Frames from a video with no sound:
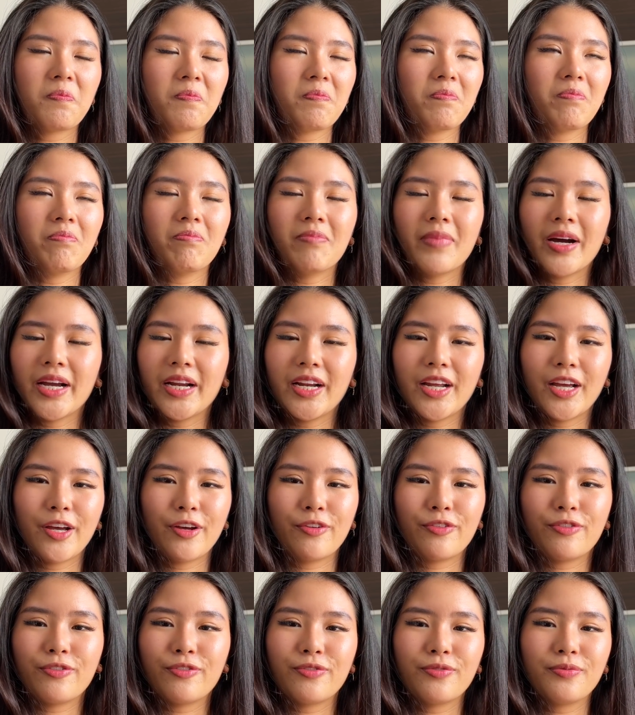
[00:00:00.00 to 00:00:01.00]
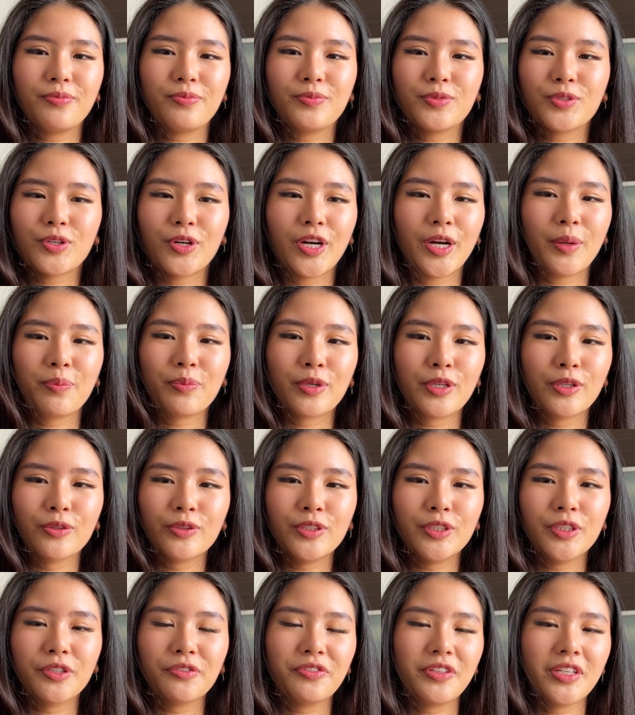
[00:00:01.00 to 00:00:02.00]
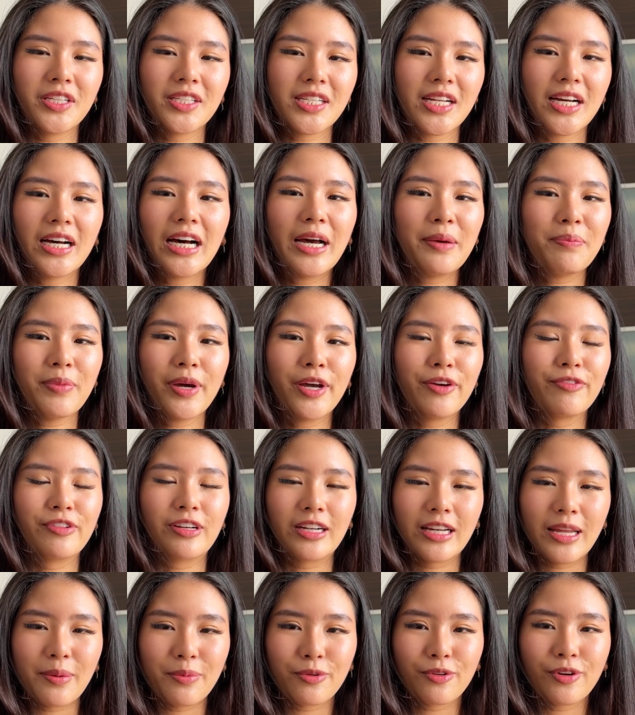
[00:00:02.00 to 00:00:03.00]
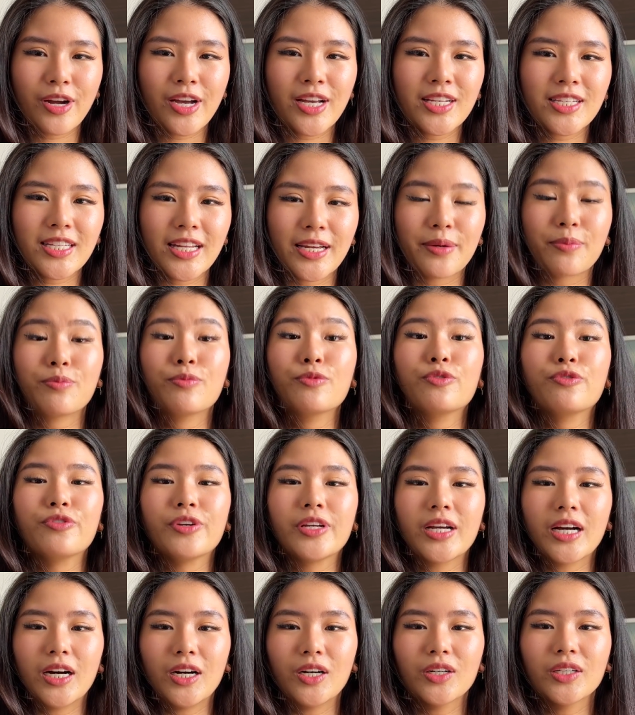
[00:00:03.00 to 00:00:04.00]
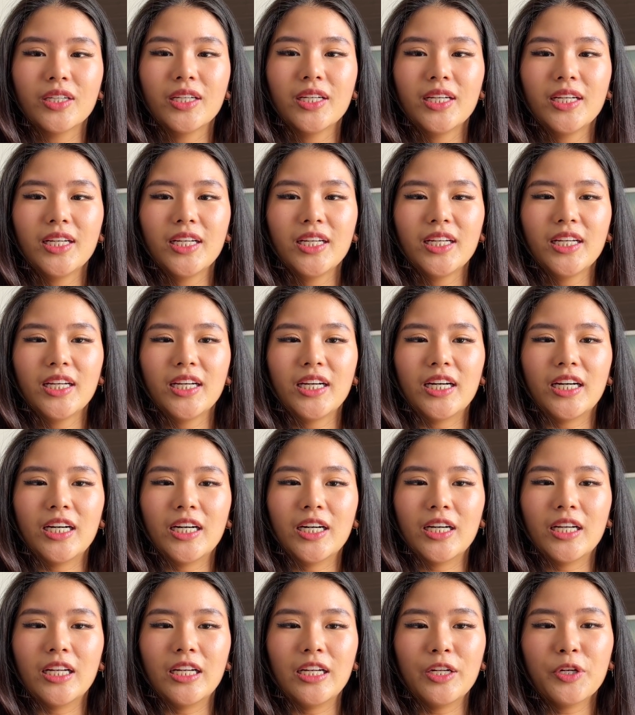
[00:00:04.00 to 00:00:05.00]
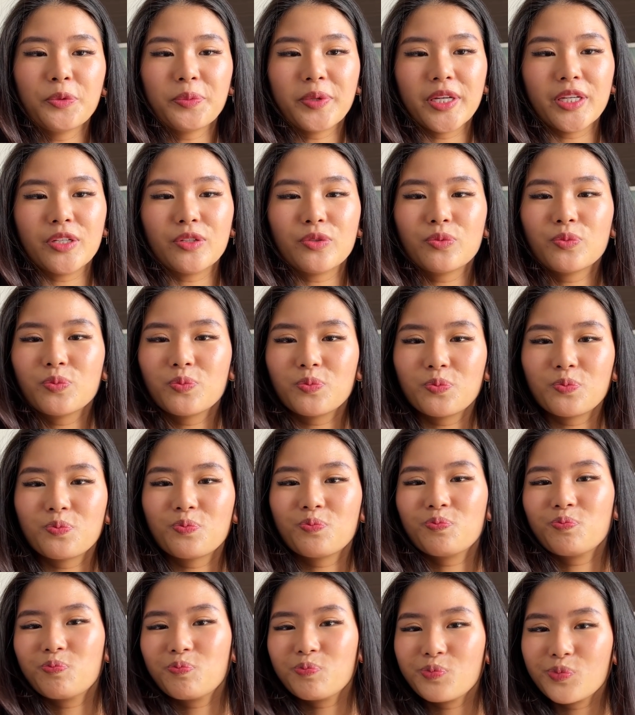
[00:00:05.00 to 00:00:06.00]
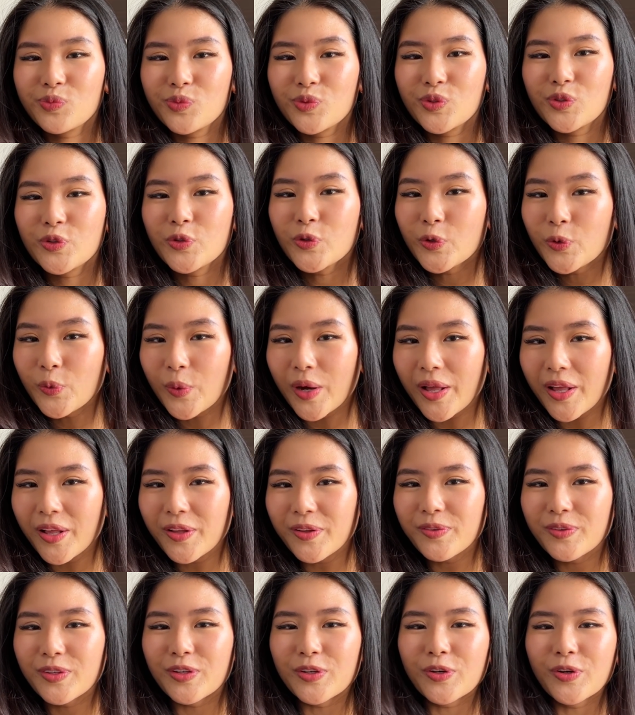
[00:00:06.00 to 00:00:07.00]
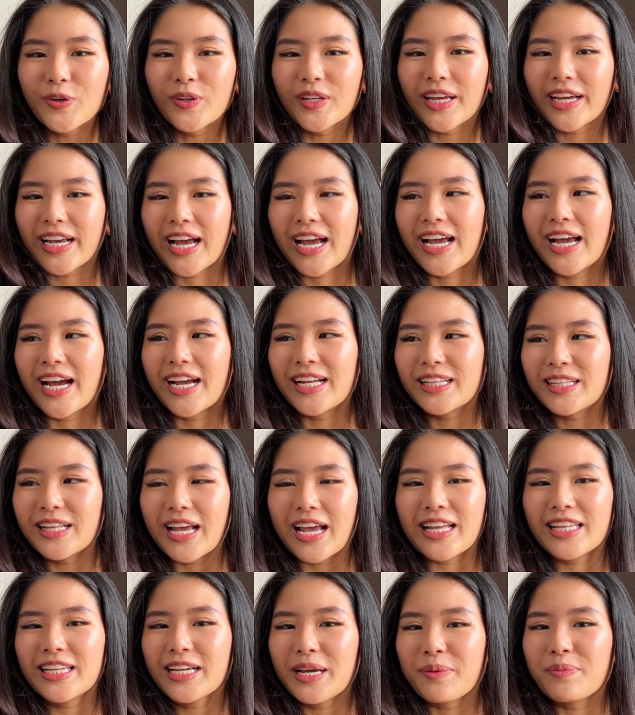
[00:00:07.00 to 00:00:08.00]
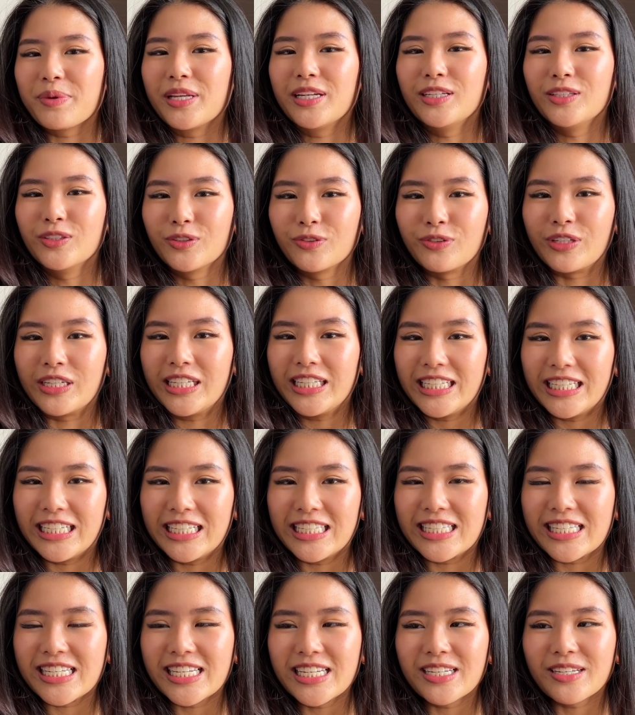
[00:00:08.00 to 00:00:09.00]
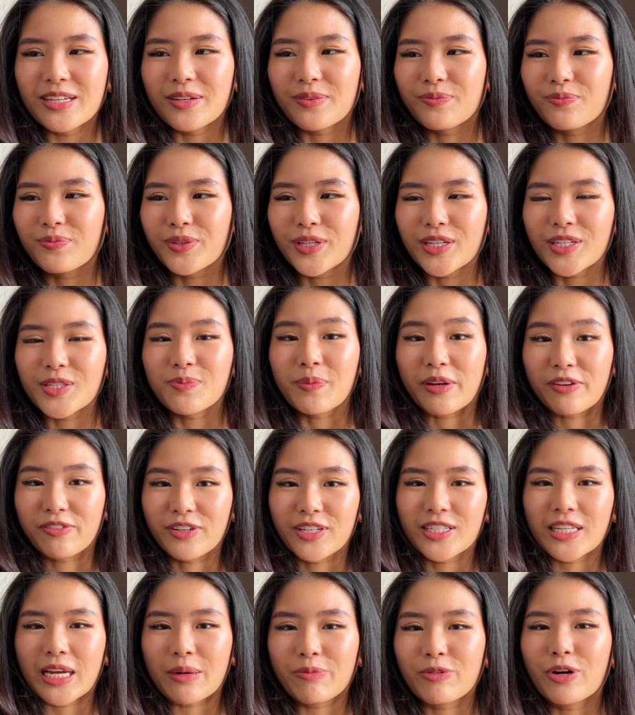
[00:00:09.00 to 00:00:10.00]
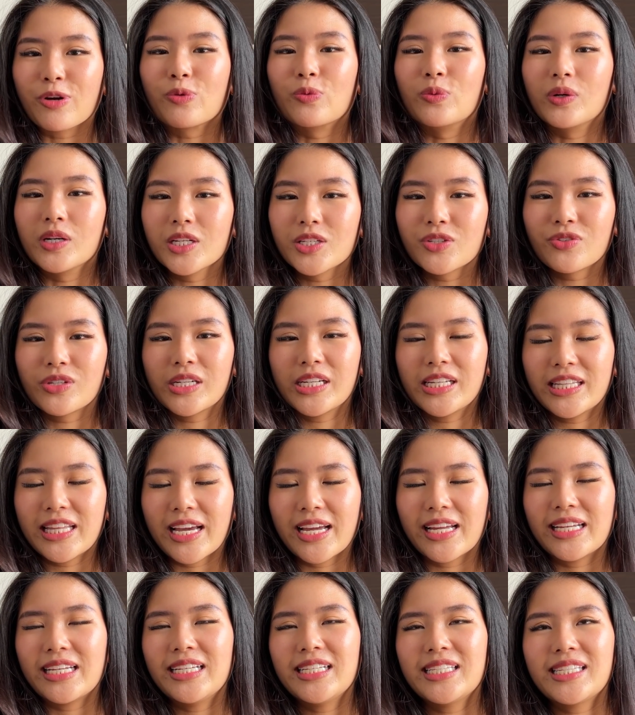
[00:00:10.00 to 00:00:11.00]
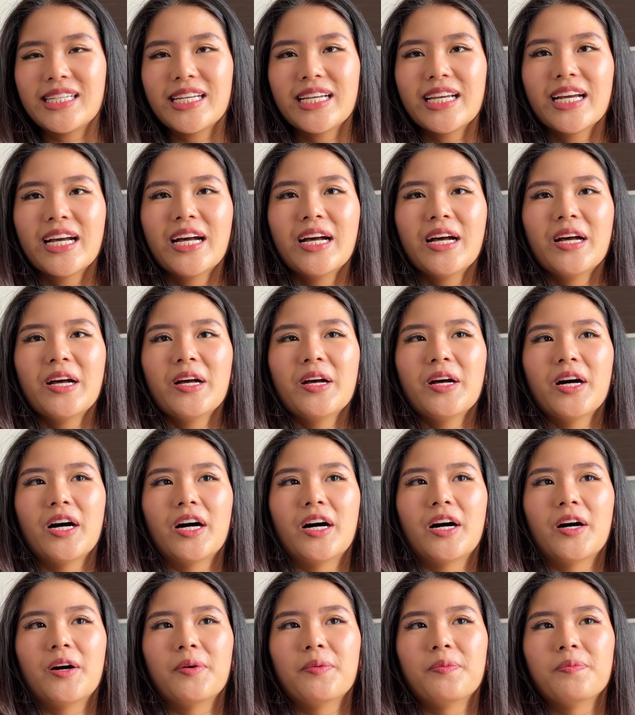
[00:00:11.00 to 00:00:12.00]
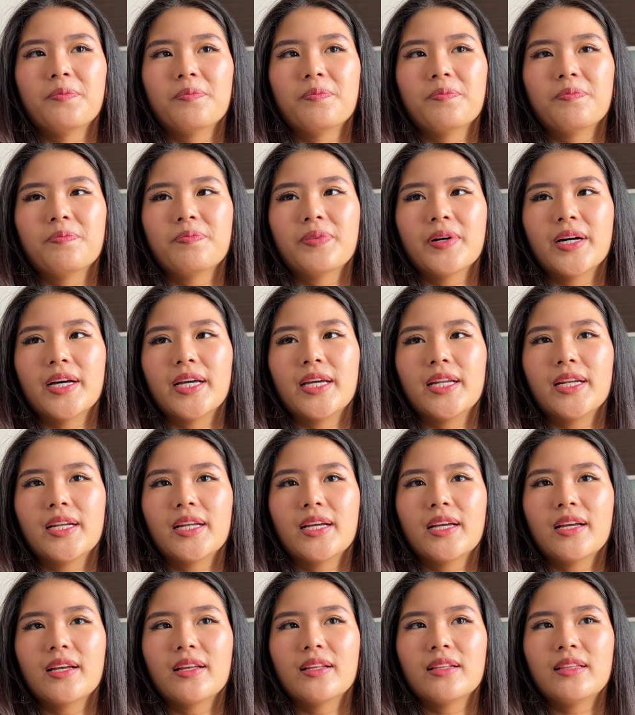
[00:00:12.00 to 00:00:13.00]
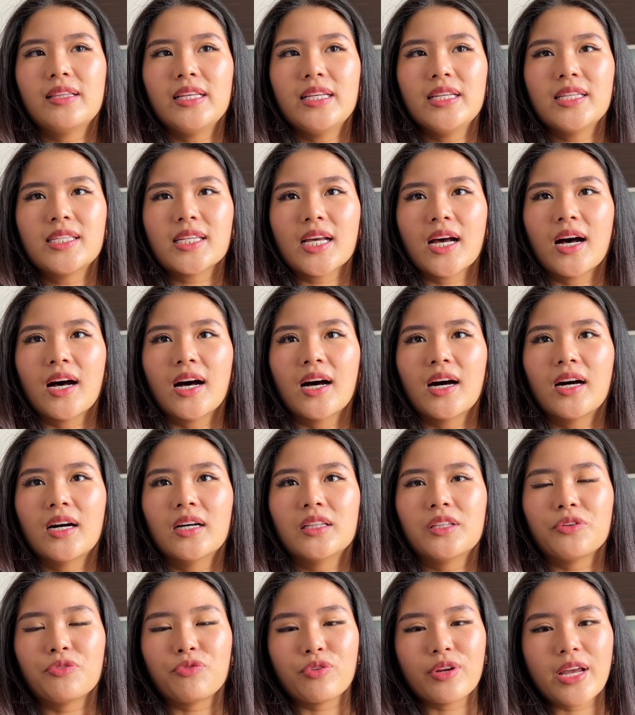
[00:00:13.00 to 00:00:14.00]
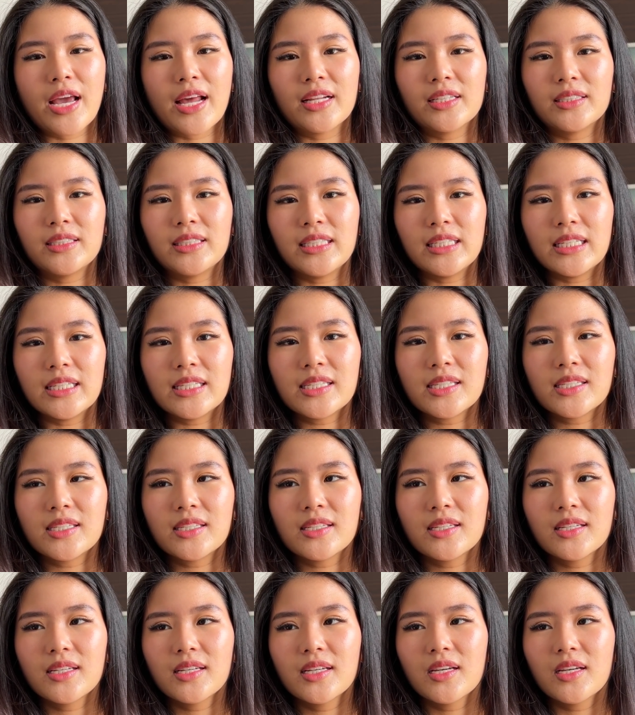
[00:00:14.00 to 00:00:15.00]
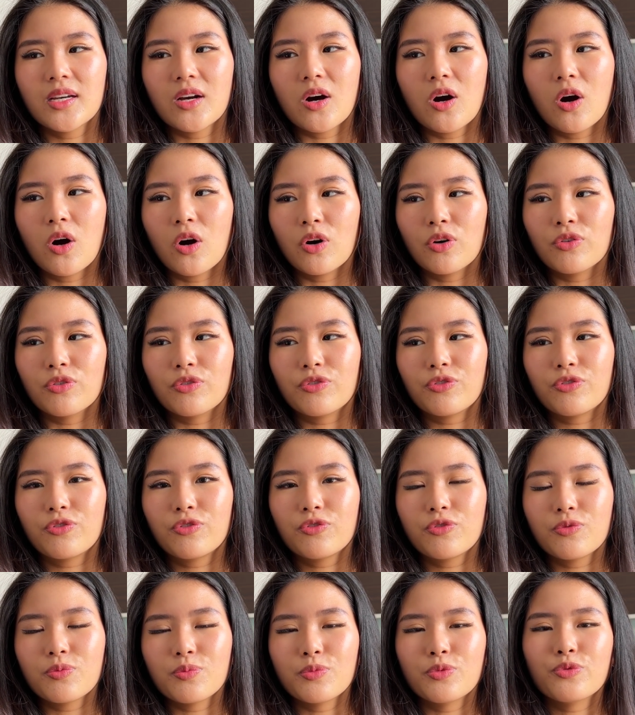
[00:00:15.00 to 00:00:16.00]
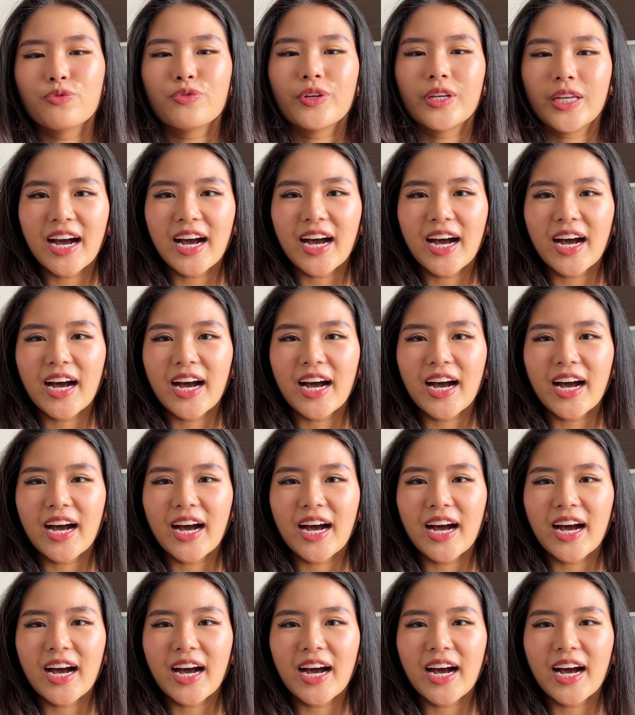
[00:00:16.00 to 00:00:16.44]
might have, sorry, I'm guilty of this lah, I might have glamorized like moving out a little bit too well, you know, like I think I made it look really easy because my first time round was really that easy, but these are the realities of moving.